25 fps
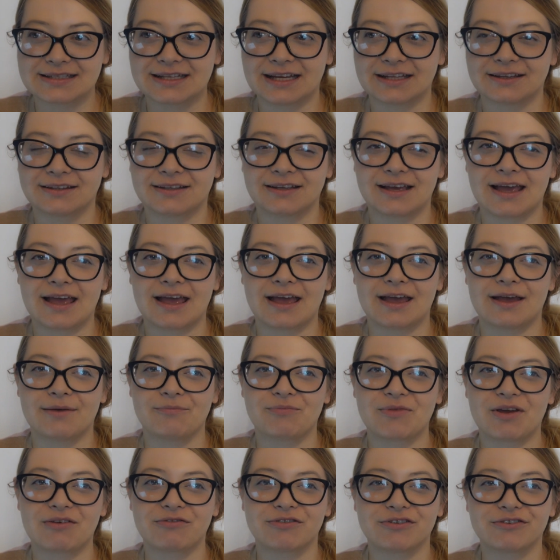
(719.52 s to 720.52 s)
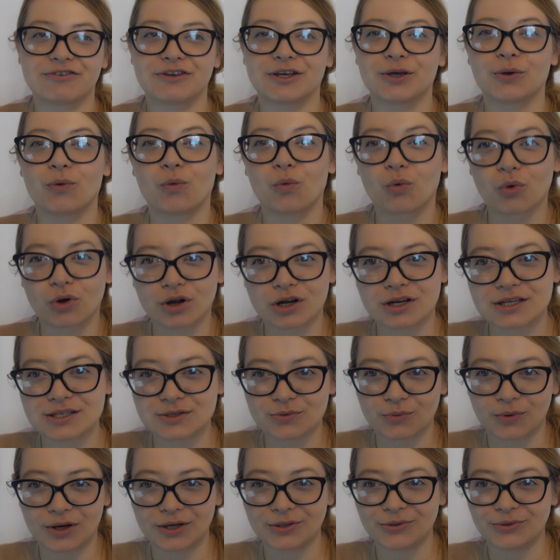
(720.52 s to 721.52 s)
that everything
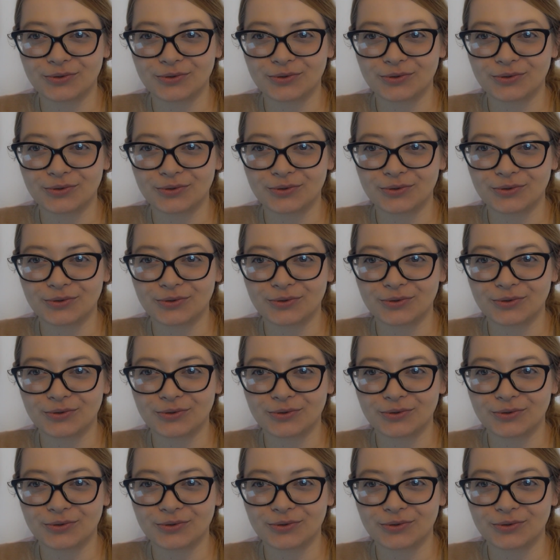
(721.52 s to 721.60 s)
works well